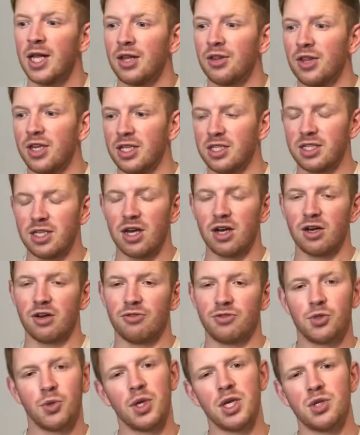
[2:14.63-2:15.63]
this kind of
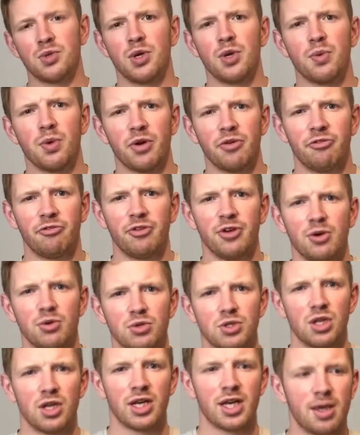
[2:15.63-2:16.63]
2021
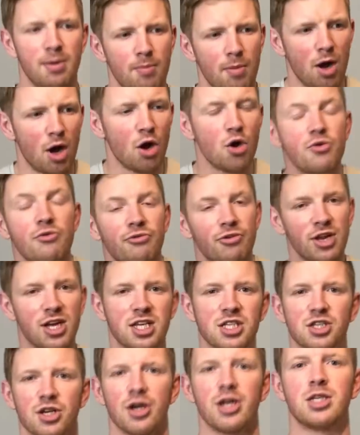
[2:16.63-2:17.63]
feels like it hopefully
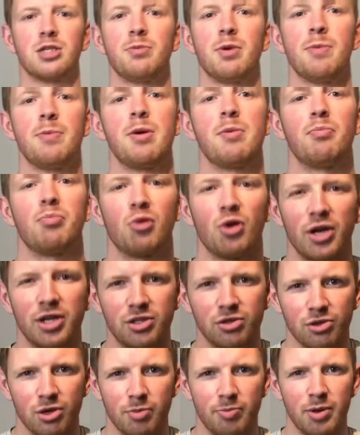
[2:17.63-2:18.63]
is going to be a bit
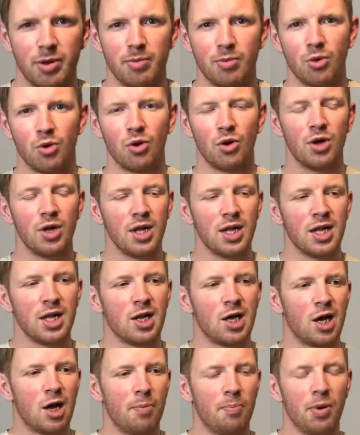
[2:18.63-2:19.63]
brighter and a bit more
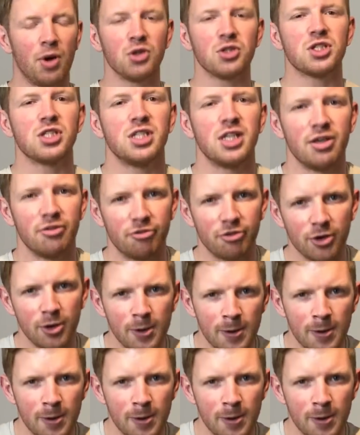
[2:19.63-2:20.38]
positive.